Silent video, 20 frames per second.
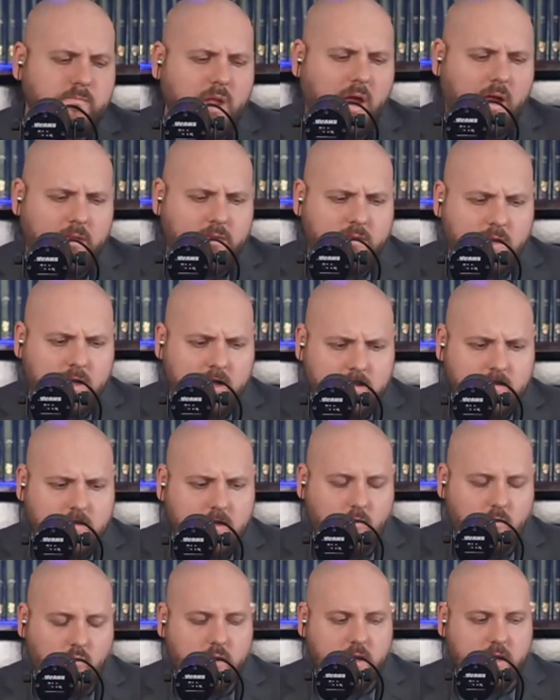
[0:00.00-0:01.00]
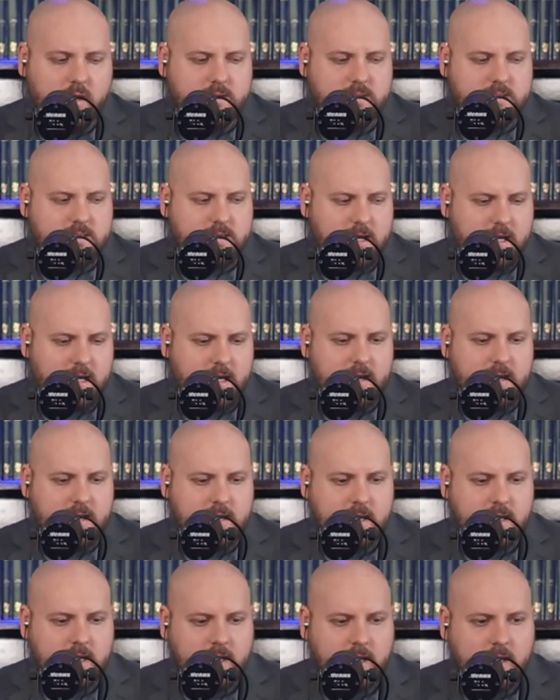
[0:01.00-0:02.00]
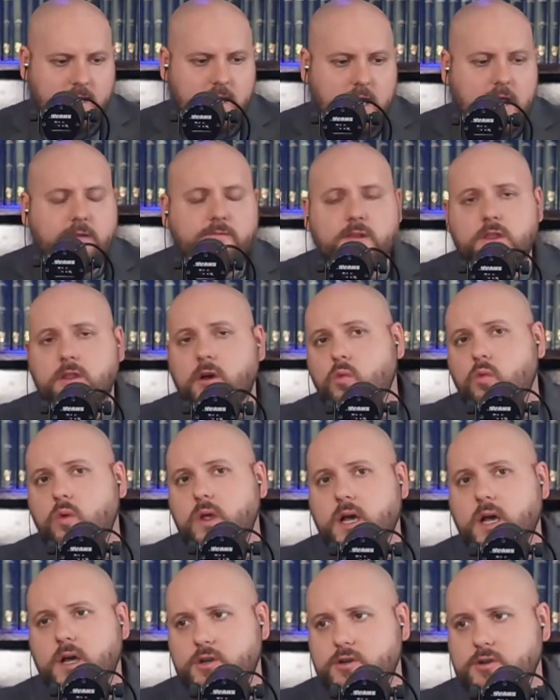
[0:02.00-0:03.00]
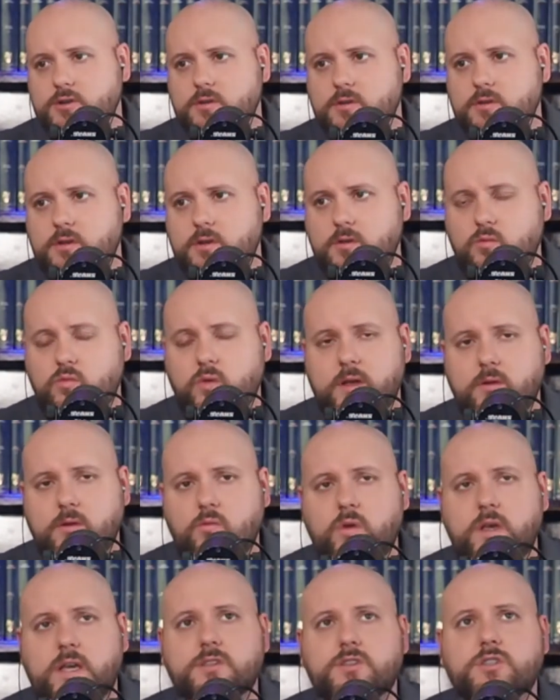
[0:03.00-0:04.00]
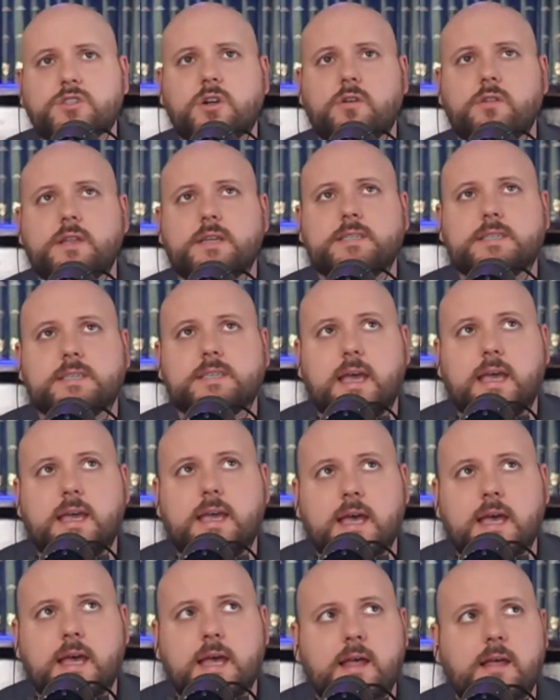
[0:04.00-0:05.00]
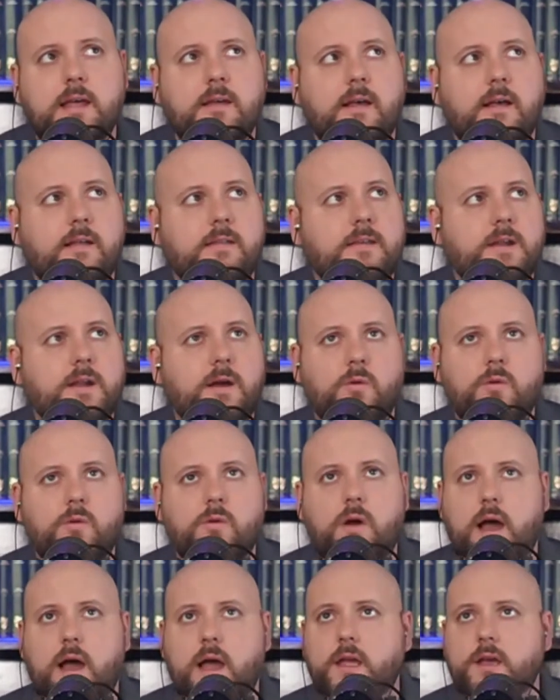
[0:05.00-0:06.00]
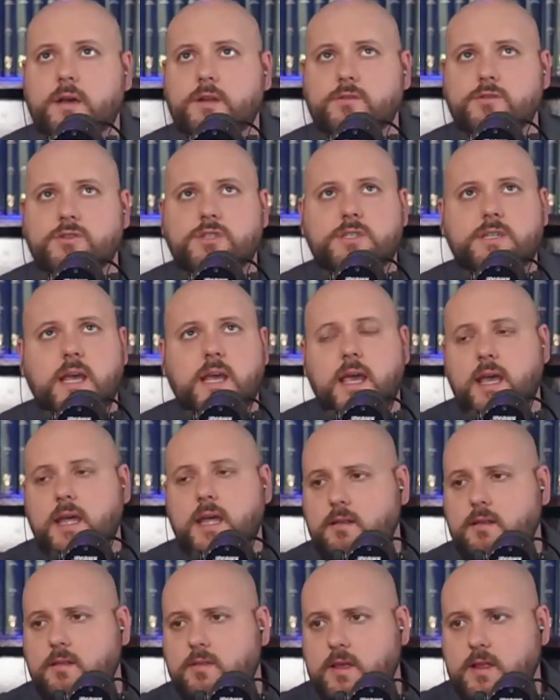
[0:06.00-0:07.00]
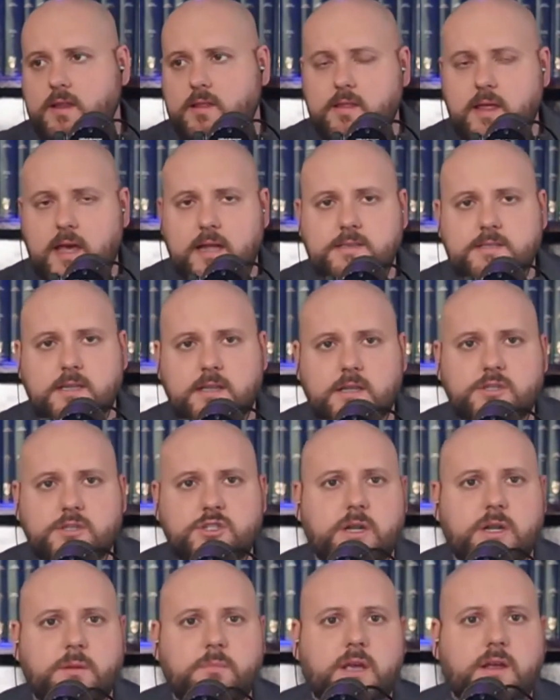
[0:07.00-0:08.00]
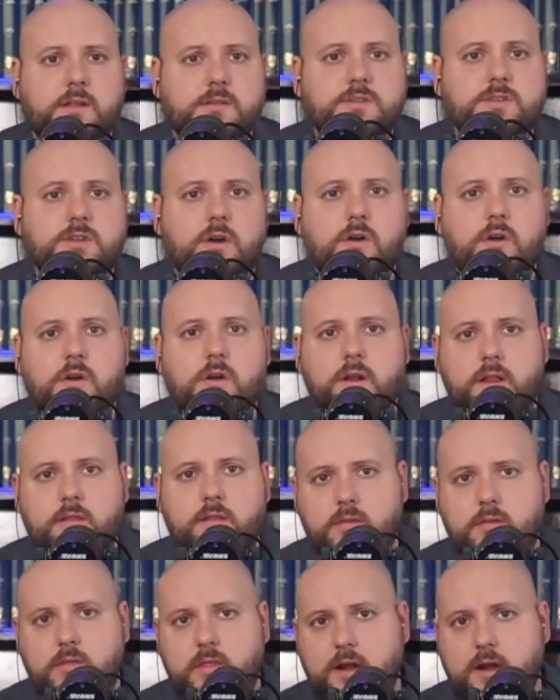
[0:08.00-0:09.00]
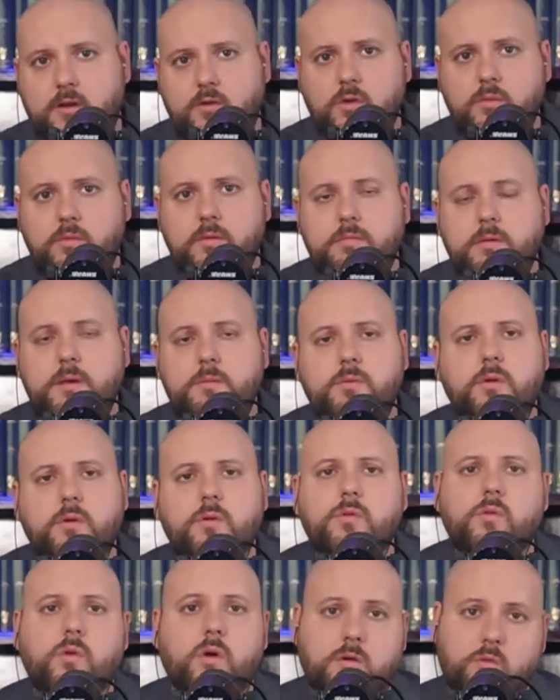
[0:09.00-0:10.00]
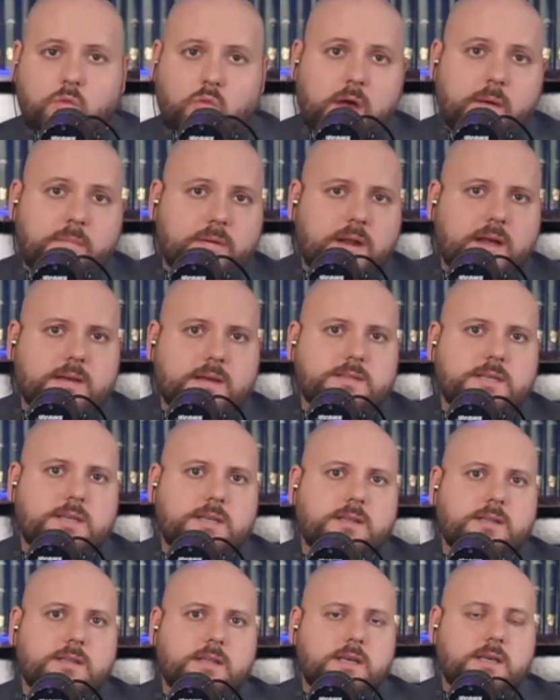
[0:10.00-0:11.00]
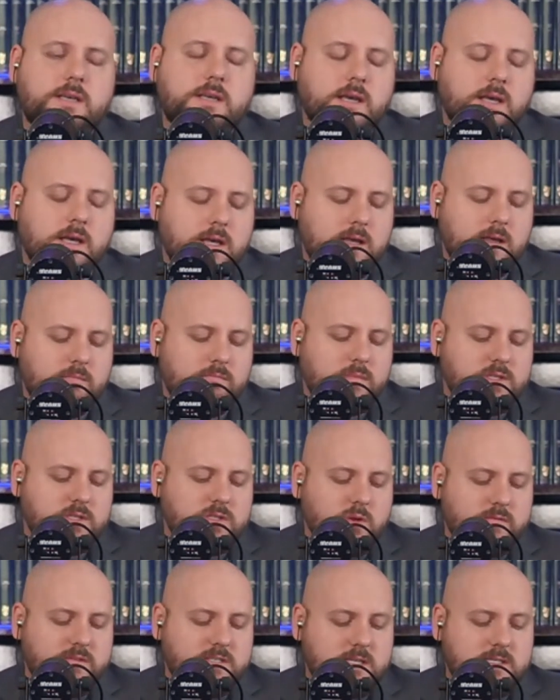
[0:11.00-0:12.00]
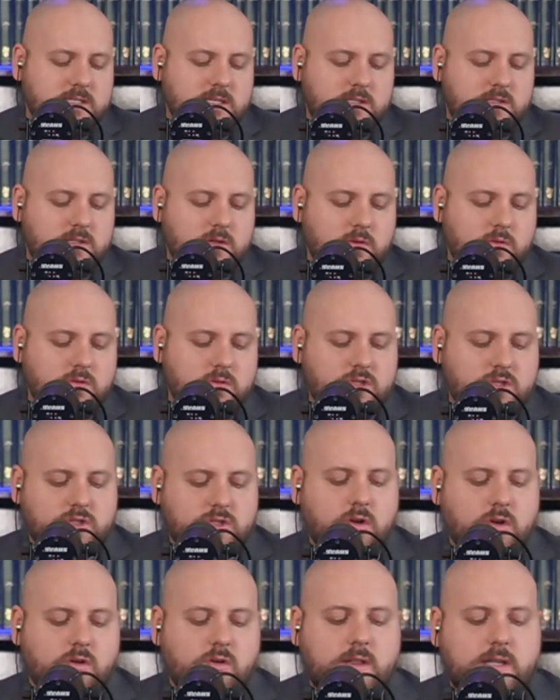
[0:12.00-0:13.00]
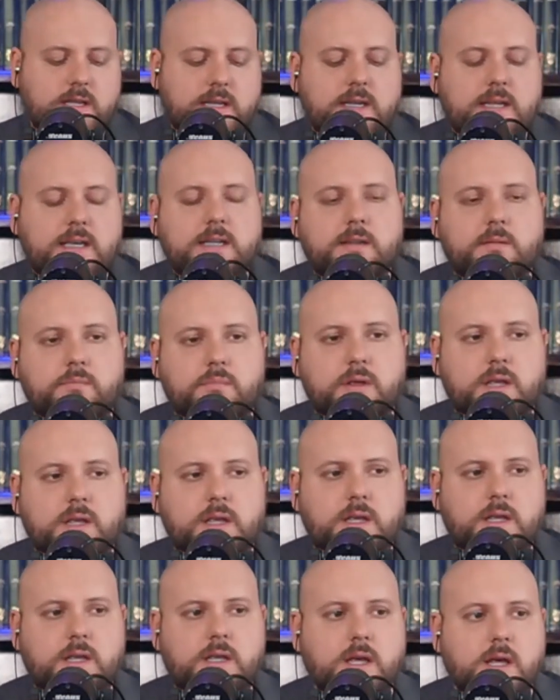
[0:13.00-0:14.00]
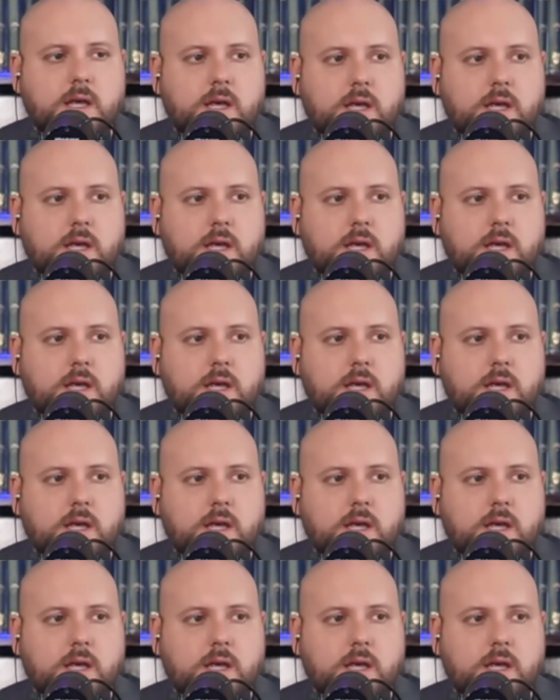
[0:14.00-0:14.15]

I think that we can say, even though we under we we can certainly say you know, I understand that, that's a legitimate concern, and that group of people who are weaponizing the missal of 62 certainly need to be